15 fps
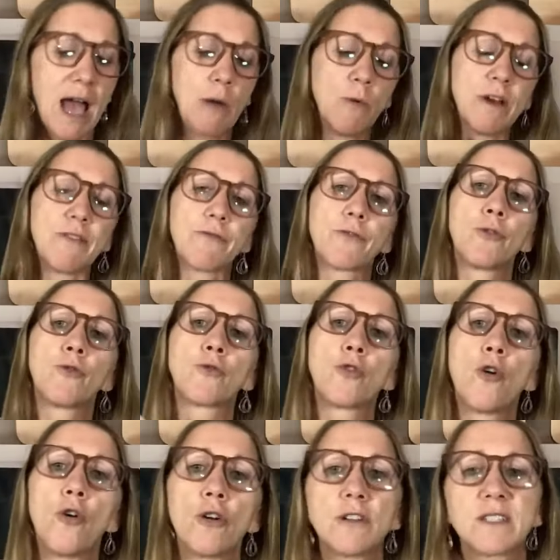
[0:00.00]
I went through
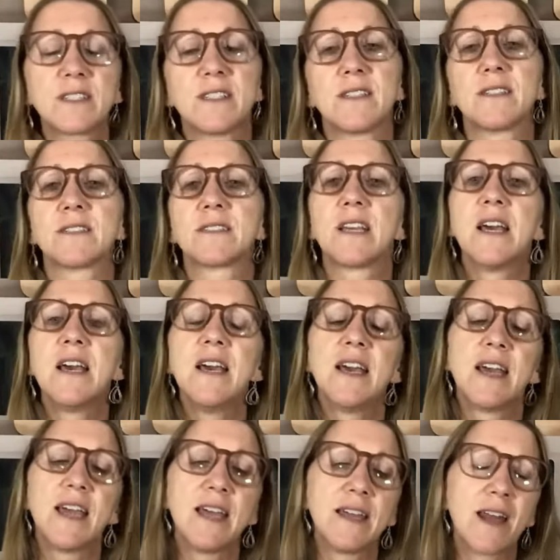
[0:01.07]
courses
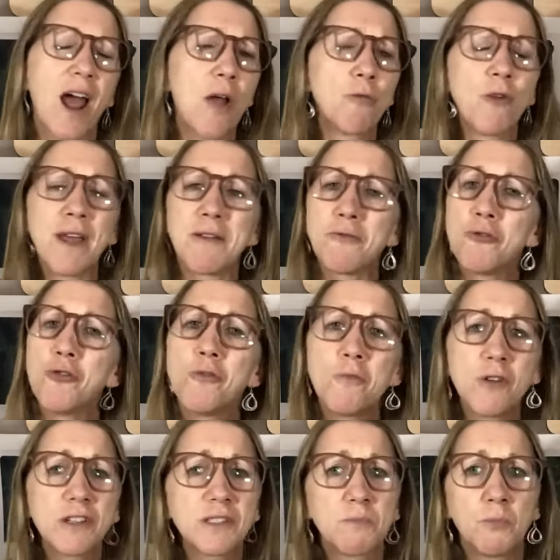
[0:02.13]
and I read
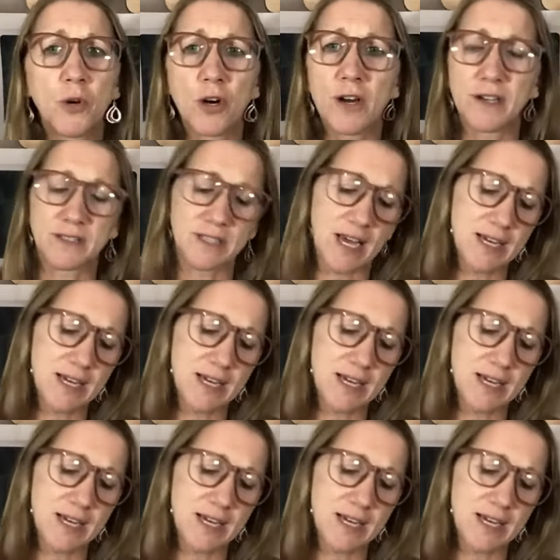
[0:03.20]
numerous books.